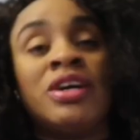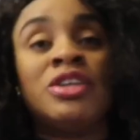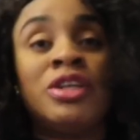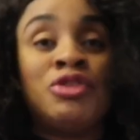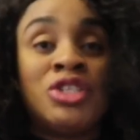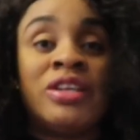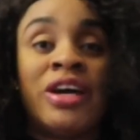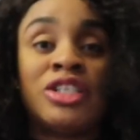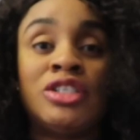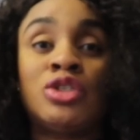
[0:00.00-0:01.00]
Another reason I
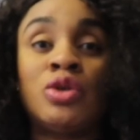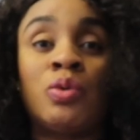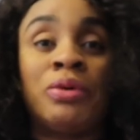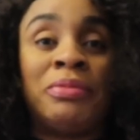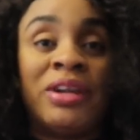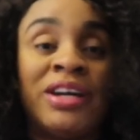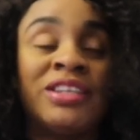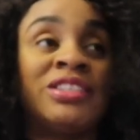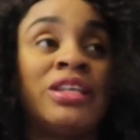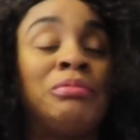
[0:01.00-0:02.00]
actually stuck with
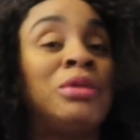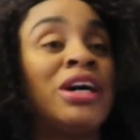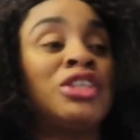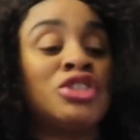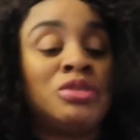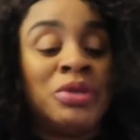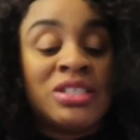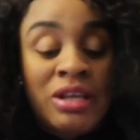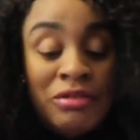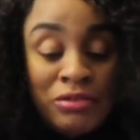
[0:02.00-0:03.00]
black is that black just
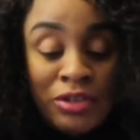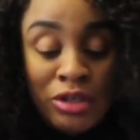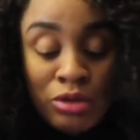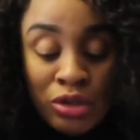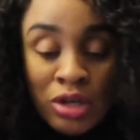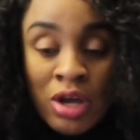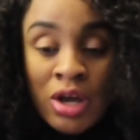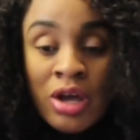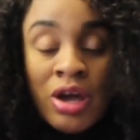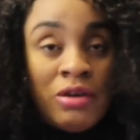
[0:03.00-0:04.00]
makes everything look
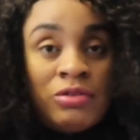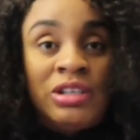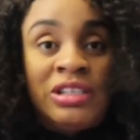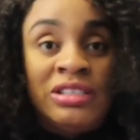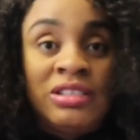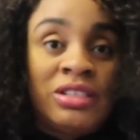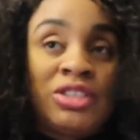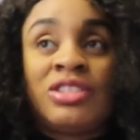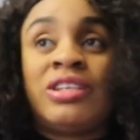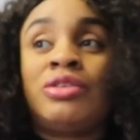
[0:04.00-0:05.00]
effortless.
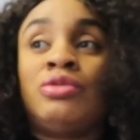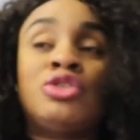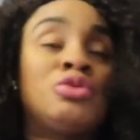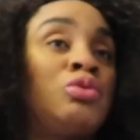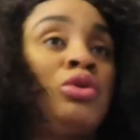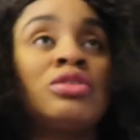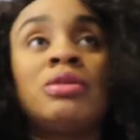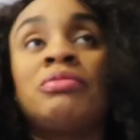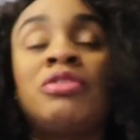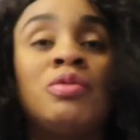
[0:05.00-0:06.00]
Like, just like you just wore
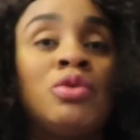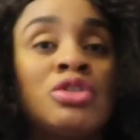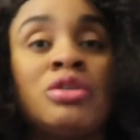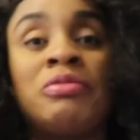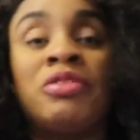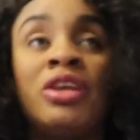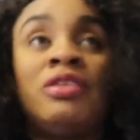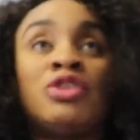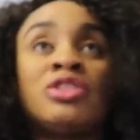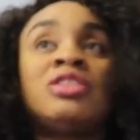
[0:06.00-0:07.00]
something. If
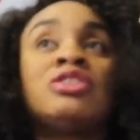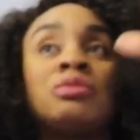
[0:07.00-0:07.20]
you're seeing